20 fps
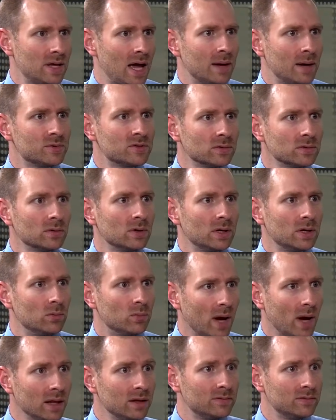absolutely
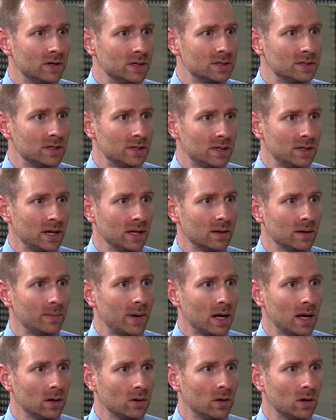relevant to think
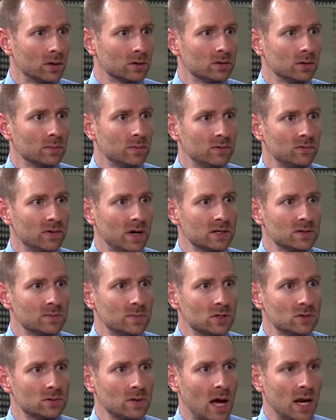about a long-term
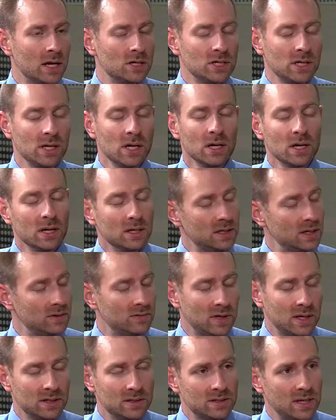investment strategy.
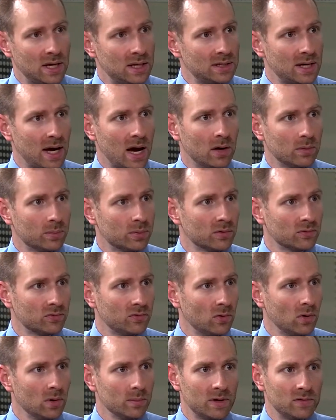Dividends tend to
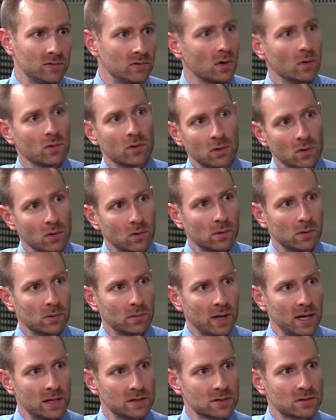outperform, even though they're lower
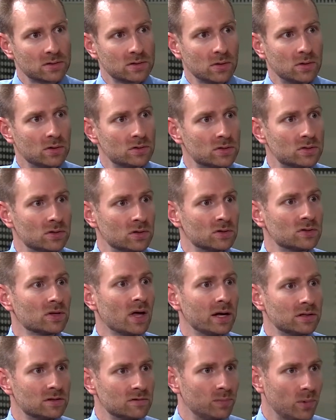risk. So there's
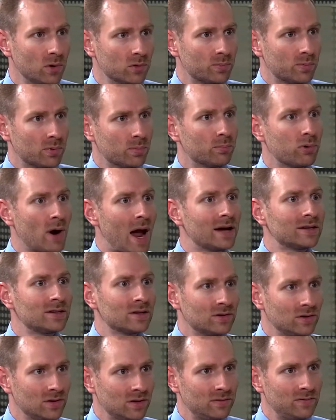lots of both
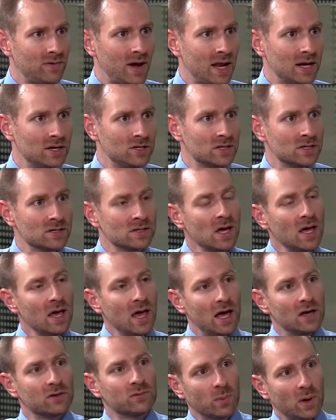practical advantages
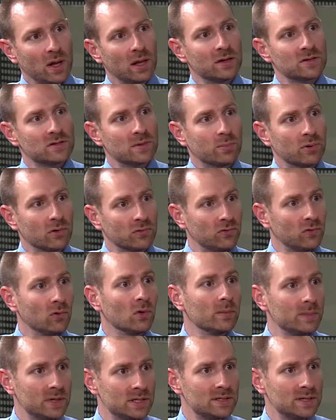as well as a
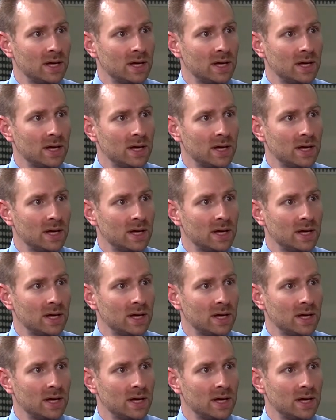performance